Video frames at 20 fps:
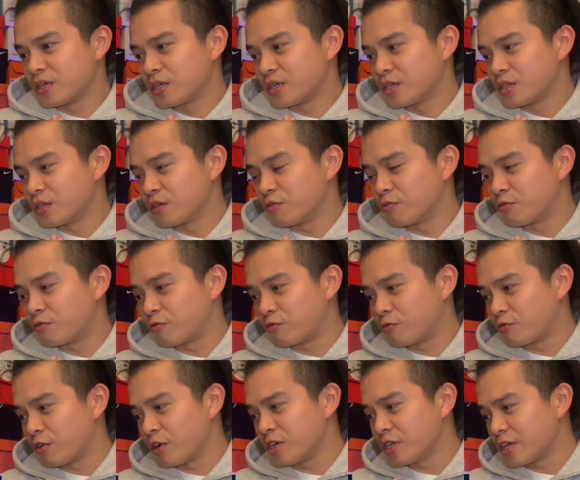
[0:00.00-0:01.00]
The
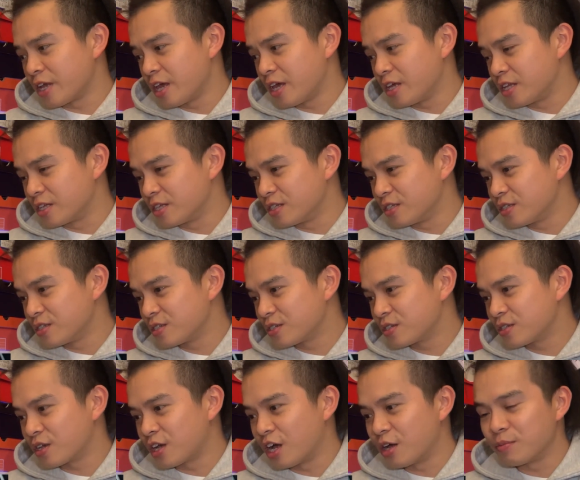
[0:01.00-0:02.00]
front end,
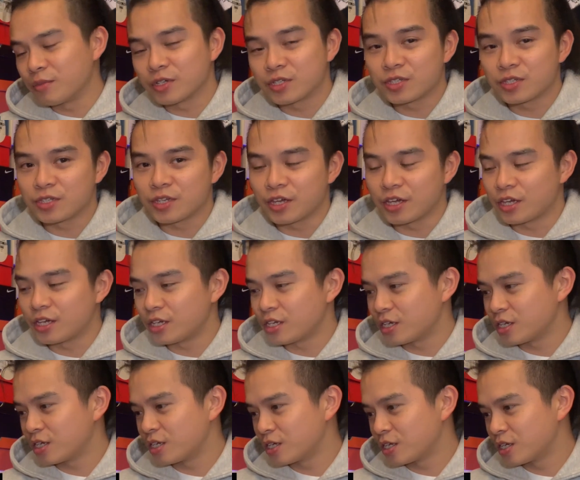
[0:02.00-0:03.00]
I must say,
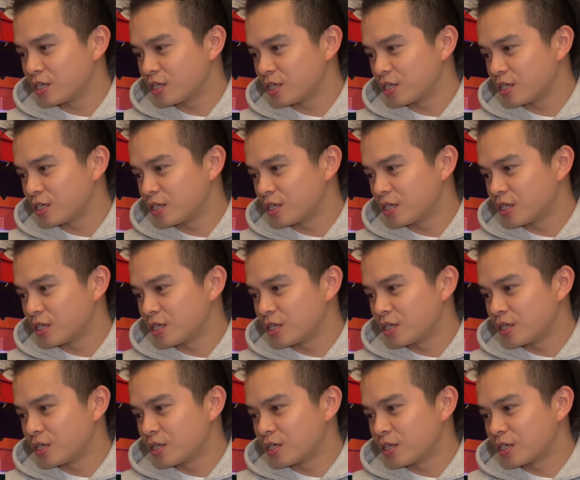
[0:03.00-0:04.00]

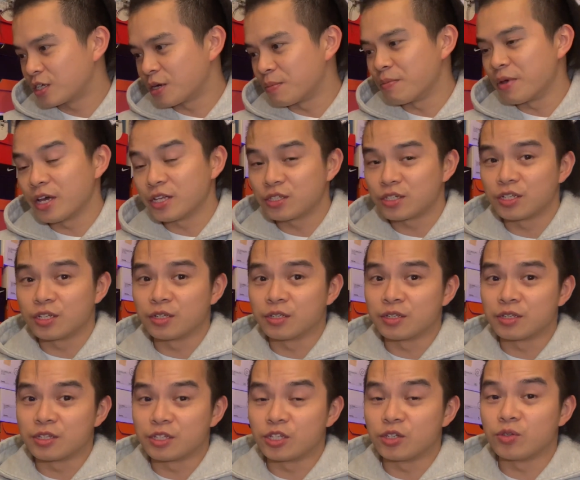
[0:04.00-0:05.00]
compared to the
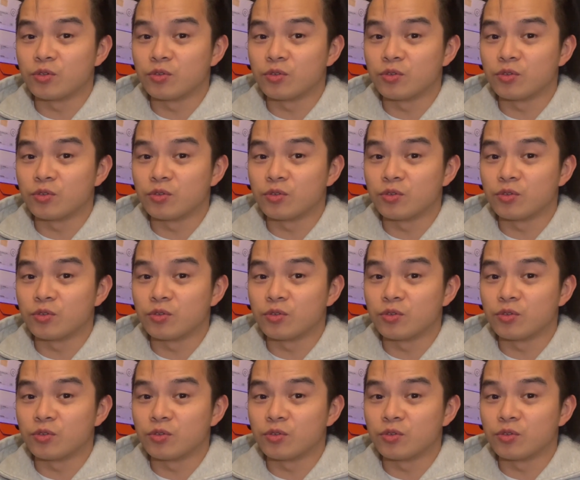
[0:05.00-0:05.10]
new